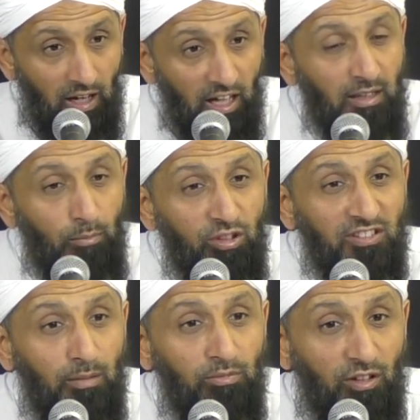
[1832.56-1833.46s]
And the
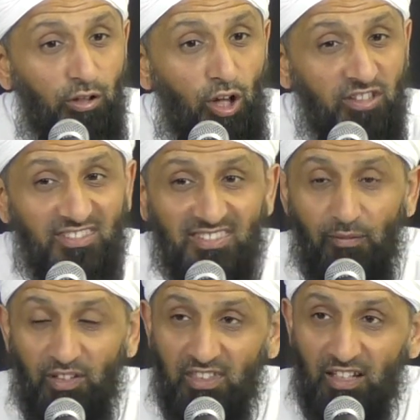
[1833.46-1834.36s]
Muslims lost
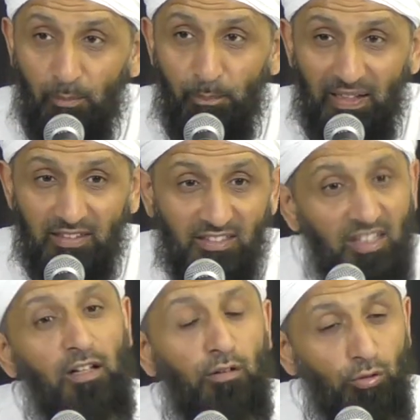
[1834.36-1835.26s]
70 companions,
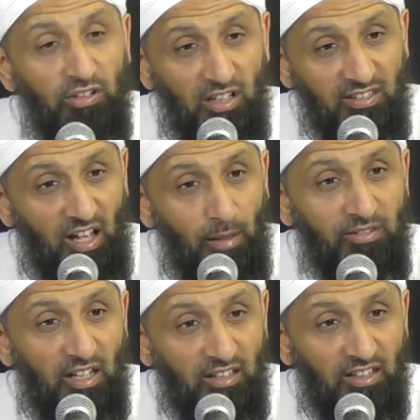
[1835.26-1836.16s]
including Hazrat
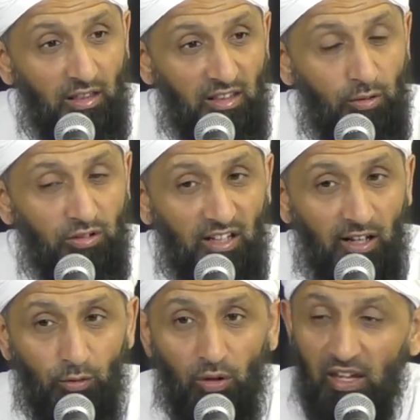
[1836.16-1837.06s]
Hamza radiallahu
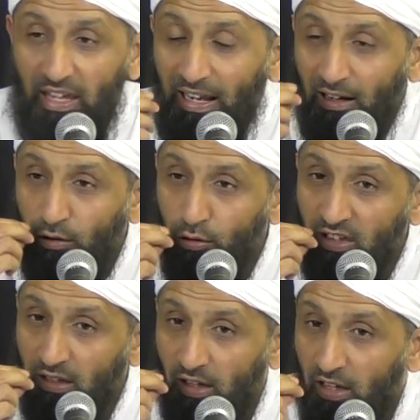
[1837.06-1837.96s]
ta'ala,
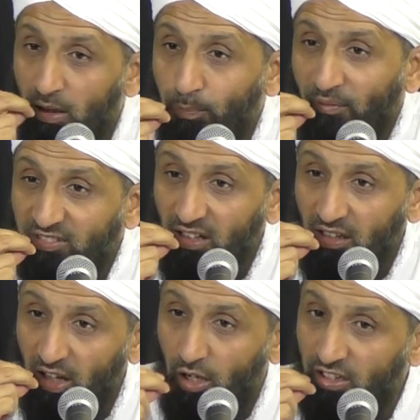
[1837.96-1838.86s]
including the Prophet
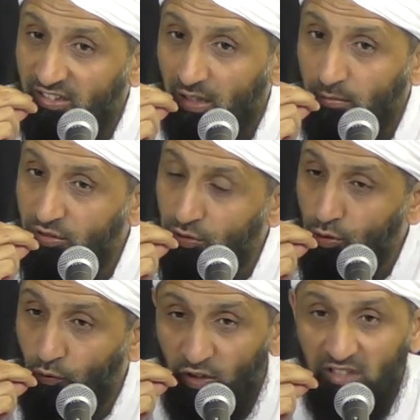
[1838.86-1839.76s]
sallallahu alaihi wasallam's
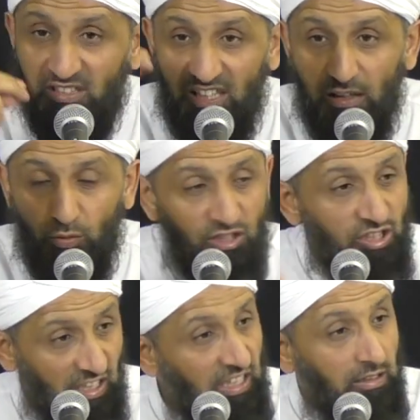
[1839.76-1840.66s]
two front teeth were
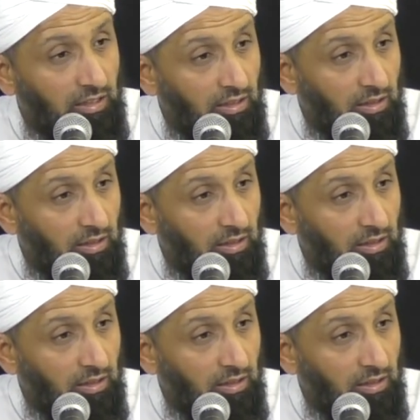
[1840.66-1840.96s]
shaheed.